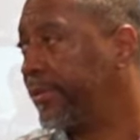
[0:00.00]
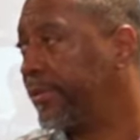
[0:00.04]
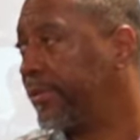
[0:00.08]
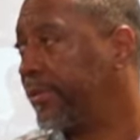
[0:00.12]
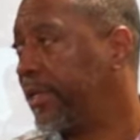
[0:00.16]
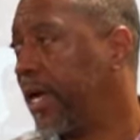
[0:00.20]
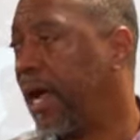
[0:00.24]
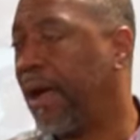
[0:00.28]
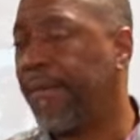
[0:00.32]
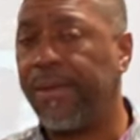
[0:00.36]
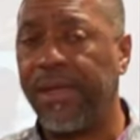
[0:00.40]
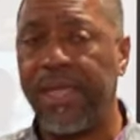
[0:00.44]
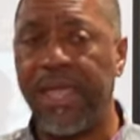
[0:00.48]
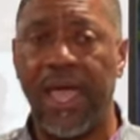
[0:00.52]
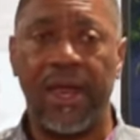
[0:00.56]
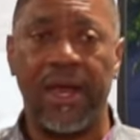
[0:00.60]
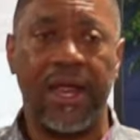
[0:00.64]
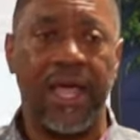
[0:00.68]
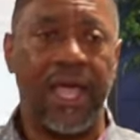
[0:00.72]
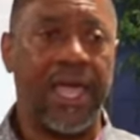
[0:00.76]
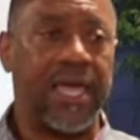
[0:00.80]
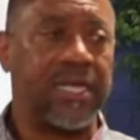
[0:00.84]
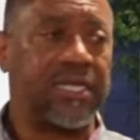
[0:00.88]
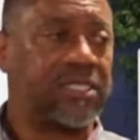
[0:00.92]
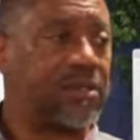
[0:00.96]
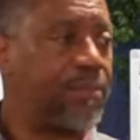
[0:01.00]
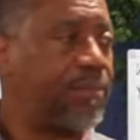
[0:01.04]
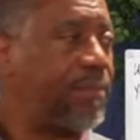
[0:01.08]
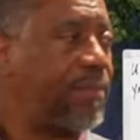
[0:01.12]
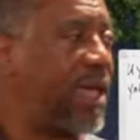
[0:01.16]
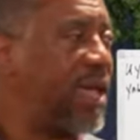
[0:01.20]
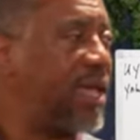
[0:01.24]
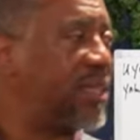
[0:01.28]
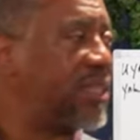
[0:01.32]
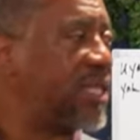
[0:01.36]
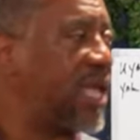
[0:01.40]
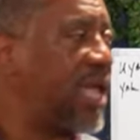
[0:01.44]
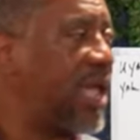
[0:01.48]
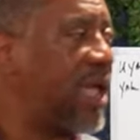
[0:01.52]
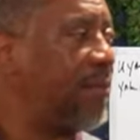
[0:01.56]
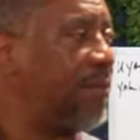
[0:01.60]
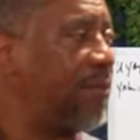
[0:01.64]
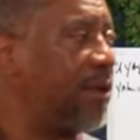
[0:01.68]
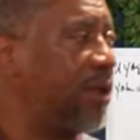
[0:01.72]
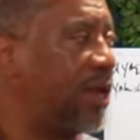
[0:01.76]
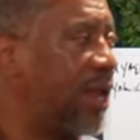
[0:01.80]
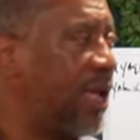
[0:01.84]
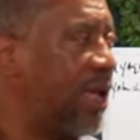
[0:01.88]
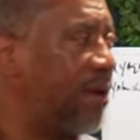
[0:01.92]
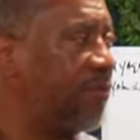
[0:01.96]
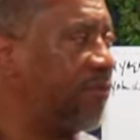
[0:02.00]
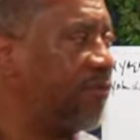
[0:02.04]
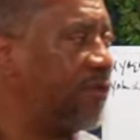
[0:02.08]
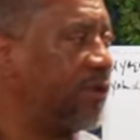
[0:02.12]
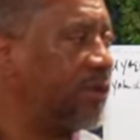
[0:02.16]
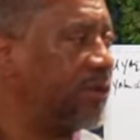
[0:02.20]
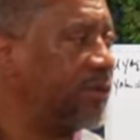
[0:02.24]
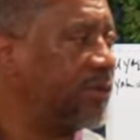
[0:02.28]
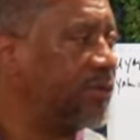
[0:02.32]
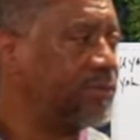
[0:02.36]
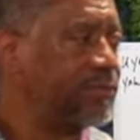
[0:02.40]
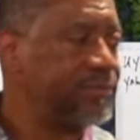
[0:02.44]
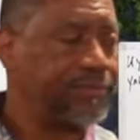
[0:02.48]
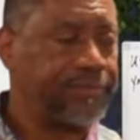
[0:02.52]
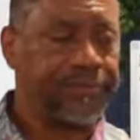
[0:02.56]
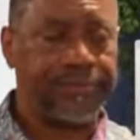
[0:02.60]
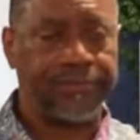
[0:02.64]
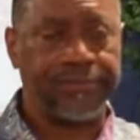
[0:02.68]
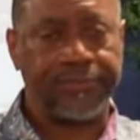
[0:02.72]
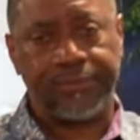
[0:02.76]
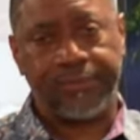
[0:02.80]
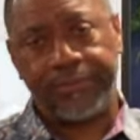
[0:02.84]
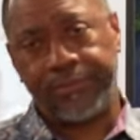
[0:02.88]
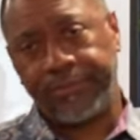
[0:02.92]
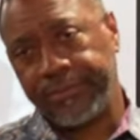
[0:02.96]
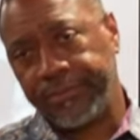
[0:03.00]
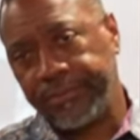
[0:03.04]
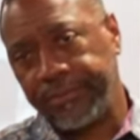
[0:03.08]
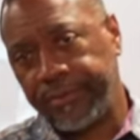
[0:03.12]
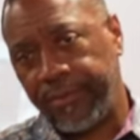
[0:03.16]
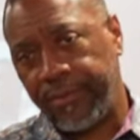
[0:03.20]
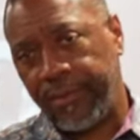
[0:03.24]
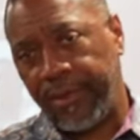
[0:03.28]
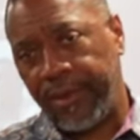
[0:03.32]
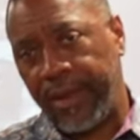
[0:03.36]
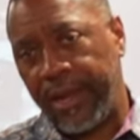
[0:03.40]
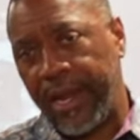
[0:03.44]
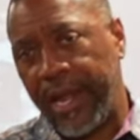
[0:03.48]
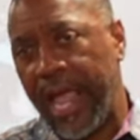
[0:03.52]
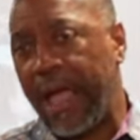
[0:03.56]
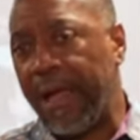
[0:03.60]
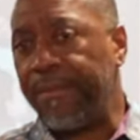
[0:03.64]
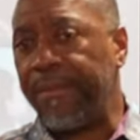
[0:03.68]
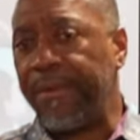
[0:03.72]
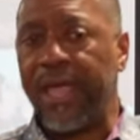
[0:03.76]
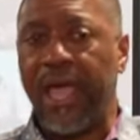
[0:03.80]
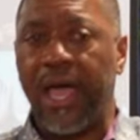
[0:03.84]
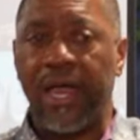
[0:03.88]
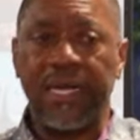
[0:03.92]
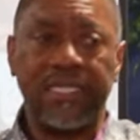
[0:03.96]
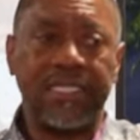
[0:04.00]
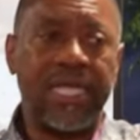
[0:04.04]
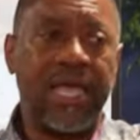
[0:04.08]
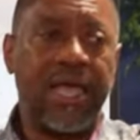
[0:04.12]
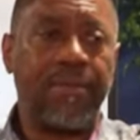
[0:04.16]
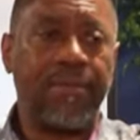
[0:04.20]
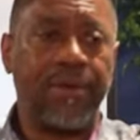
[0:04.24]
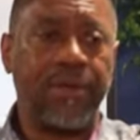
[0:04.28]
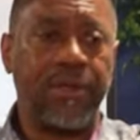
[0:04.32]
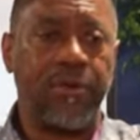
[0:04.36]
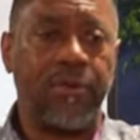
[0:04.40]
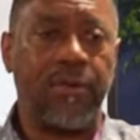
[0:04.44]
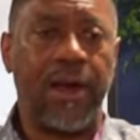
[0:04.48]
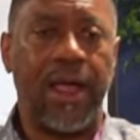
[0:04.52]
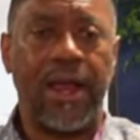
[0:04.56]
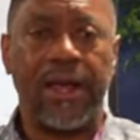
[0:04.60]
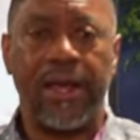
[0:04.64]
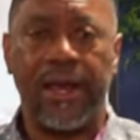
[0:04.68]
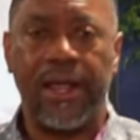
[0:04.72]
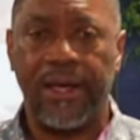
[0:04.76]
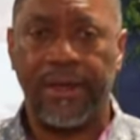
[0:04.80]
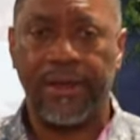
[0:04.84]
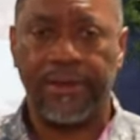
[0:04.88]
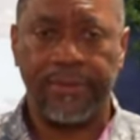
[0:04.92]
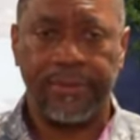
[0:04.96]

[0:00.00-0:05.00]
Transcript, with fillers: How many y'all done had some bad thing happen in your life before? How many y'all is happening to you right now?